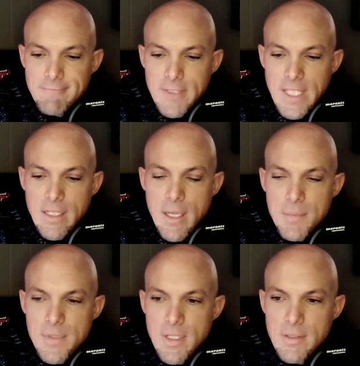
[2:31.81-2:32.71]
leading up
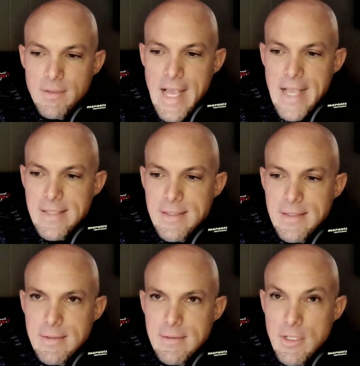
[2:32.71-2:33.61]
to
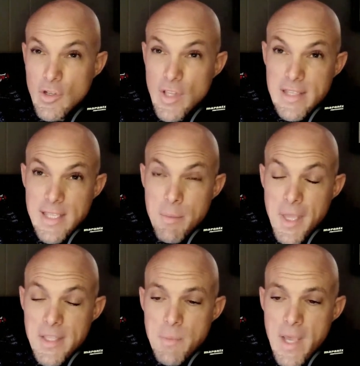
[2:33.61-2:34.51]
your last game
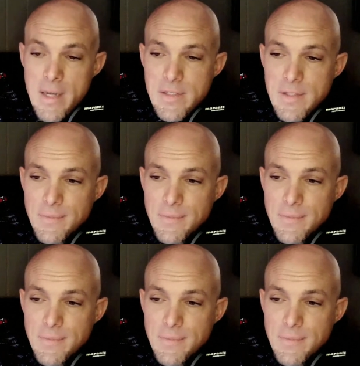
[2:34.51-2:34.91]
against Madison.